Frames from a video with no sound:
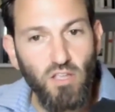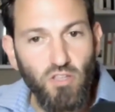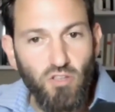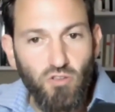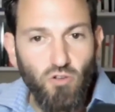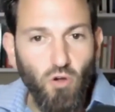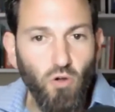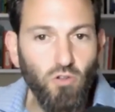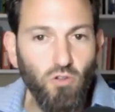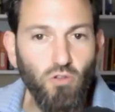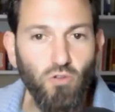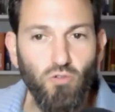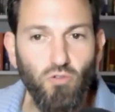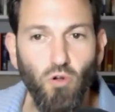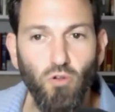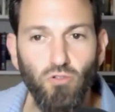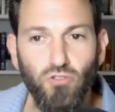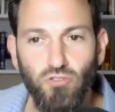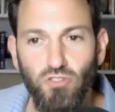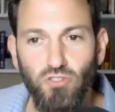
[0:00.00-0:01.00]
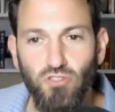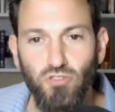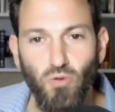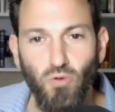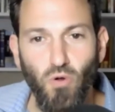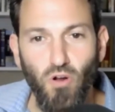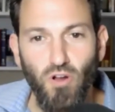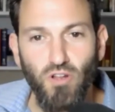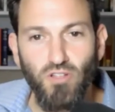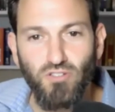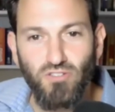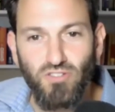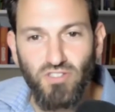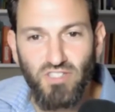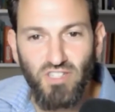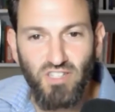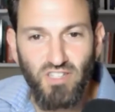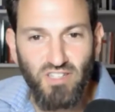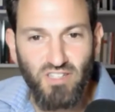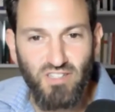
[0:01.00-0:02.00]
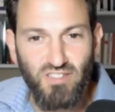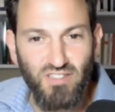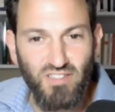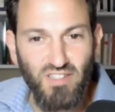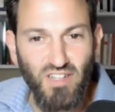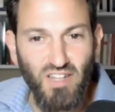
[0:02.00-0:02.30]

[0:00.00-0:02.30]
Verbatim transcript: you go to the grocery store and you see